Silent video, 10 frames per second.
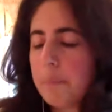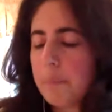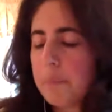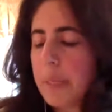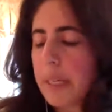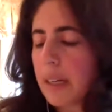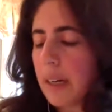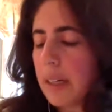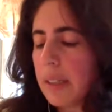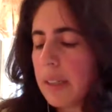
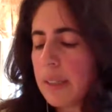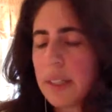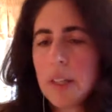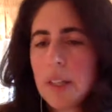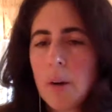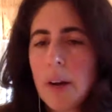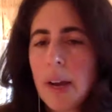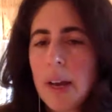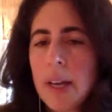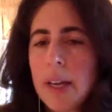Because,
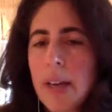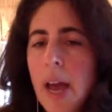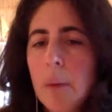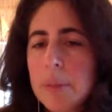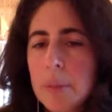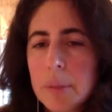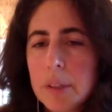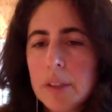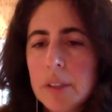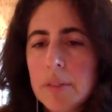it helped to
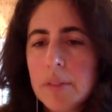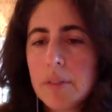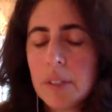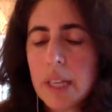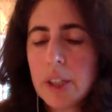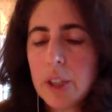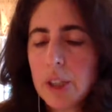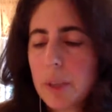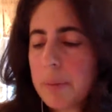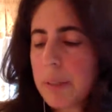build
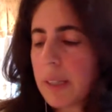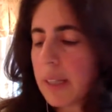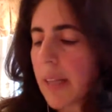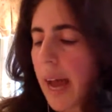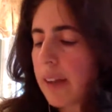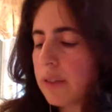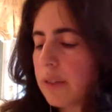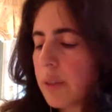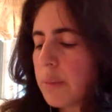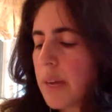relationships in the
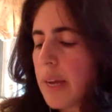classroom.